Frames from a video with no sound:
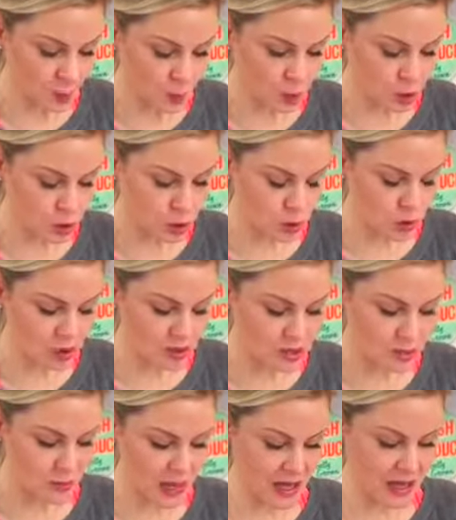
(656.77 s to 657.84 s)
would you
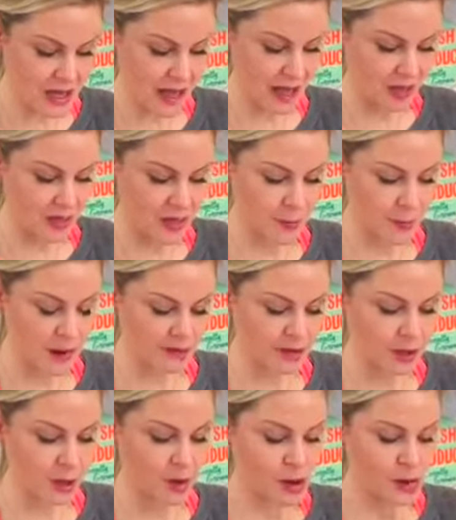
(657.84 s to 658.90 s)
consider making a healthy
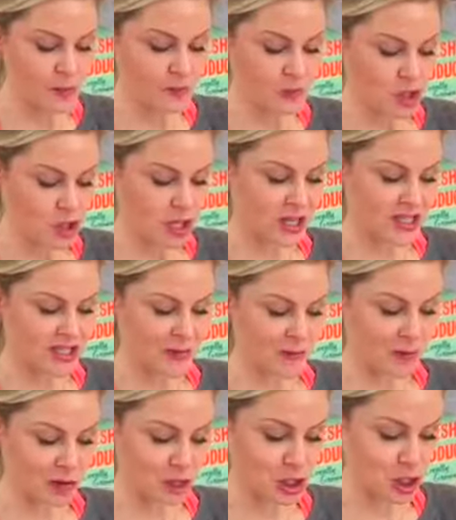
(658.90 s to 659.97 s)
buffalo chicken
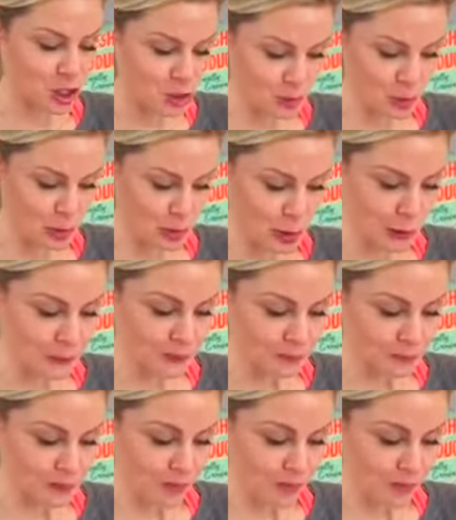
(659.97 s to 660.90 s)
dip for the Super Bowl?